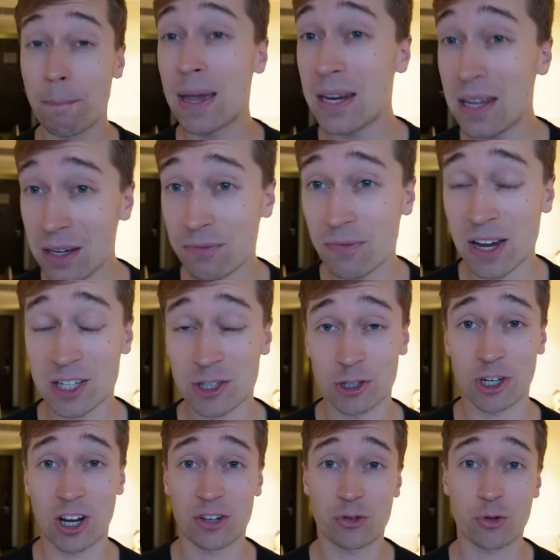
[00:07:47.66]
Many
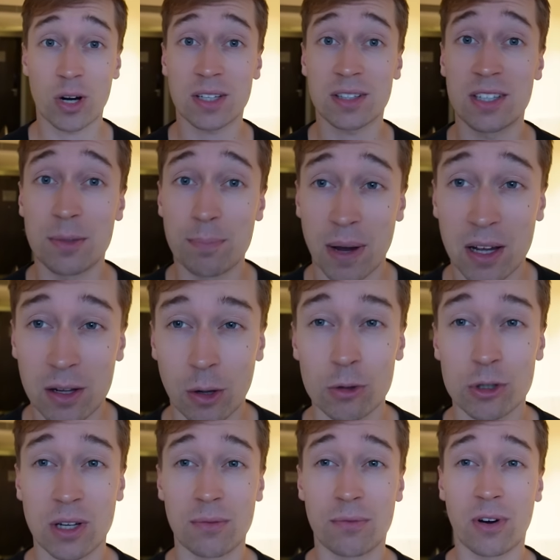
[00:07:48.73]
investors are attracted by
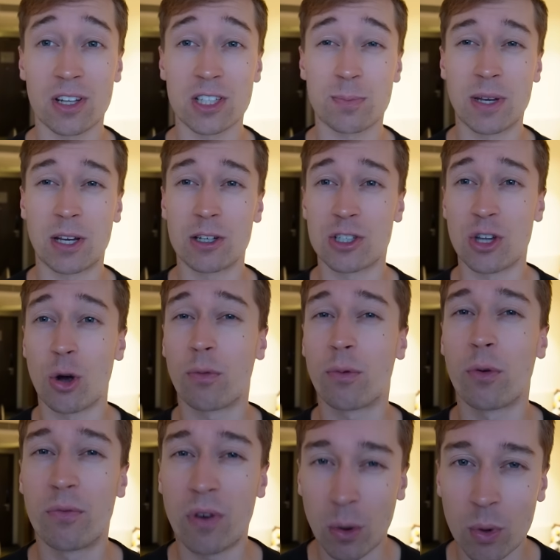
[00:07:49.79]
closed-end funds because they
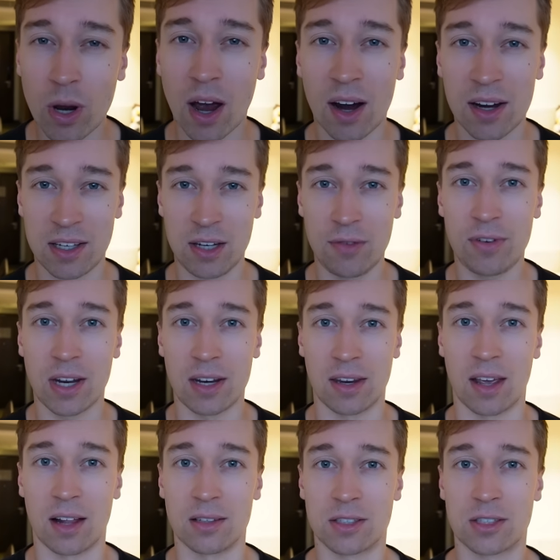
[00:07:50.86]
offer very high
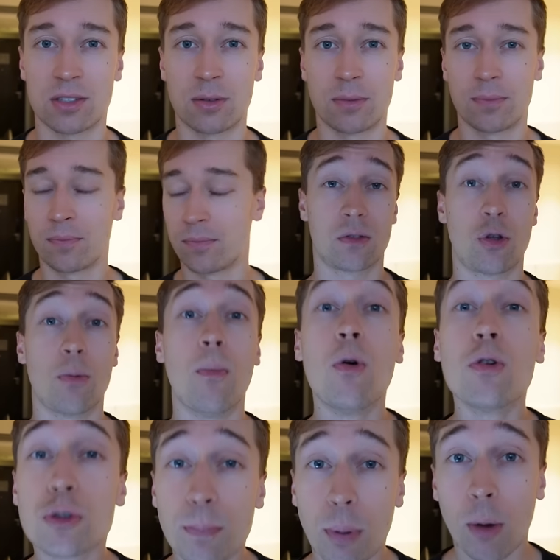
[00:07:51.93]
dividend yields. The
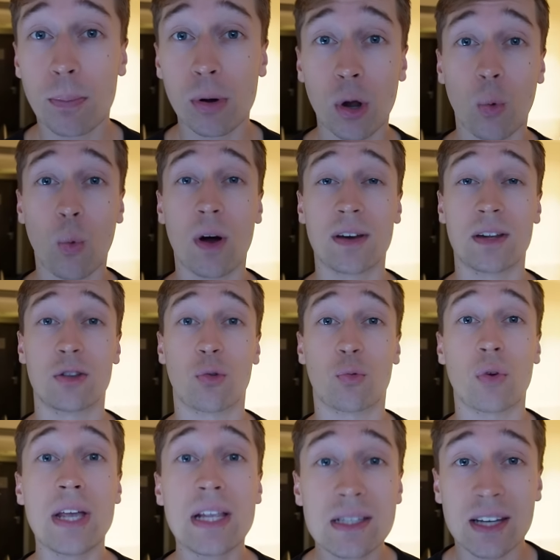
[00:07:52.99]
most popular one in the
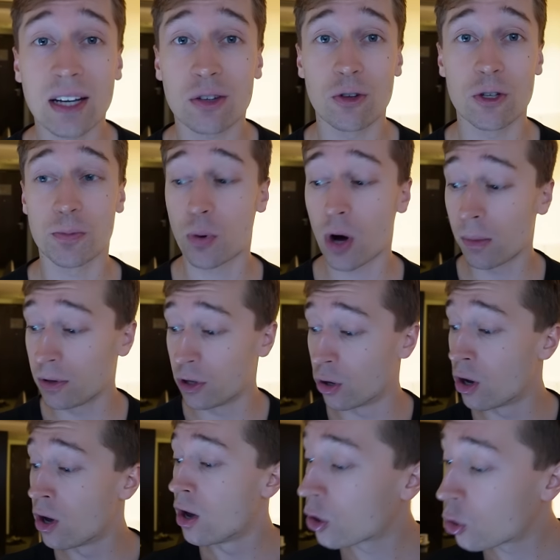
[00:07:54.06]
REIT sector is
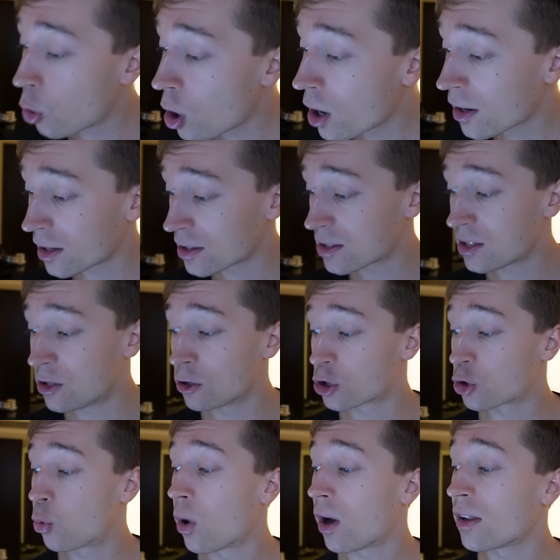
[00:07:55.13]
probably the Cohen &
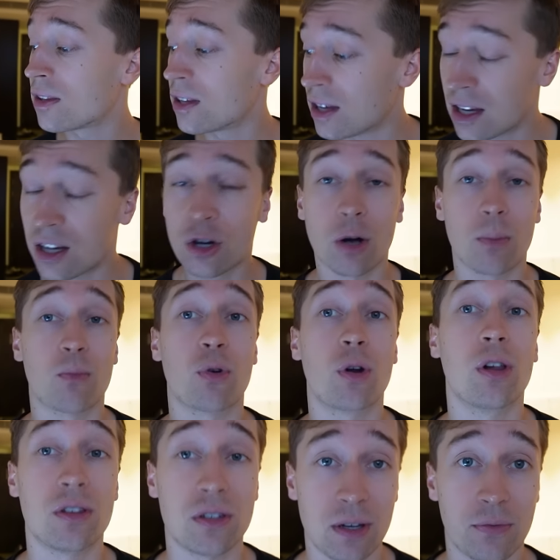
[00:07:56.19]
Steers Quality Income
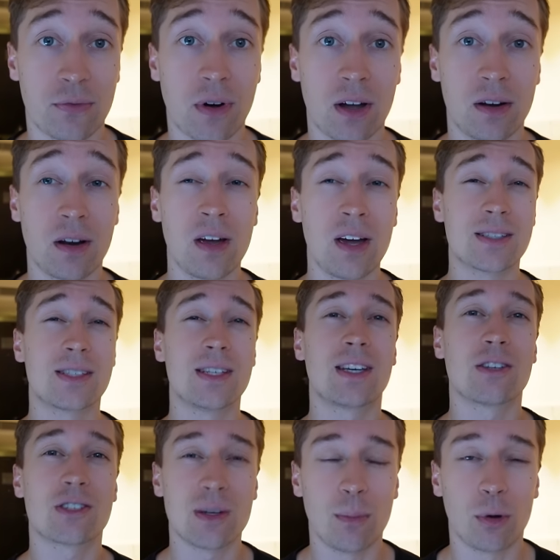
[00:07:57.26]
Realty Fund,
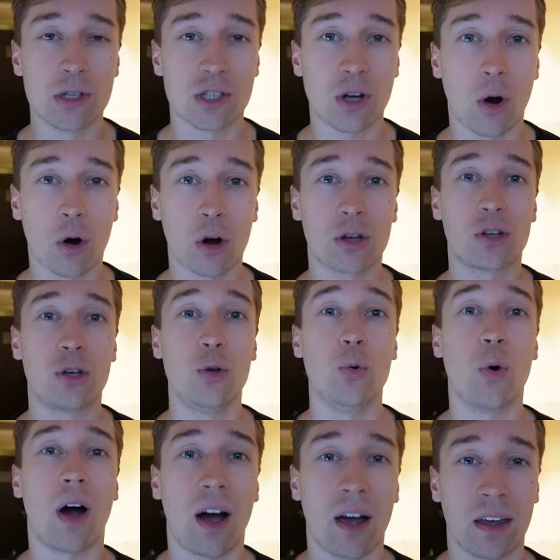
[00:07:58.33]
ticker symbol is
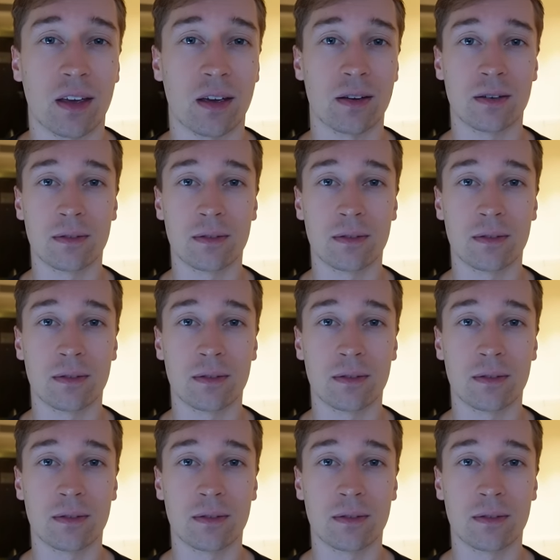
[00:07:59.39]
RQI.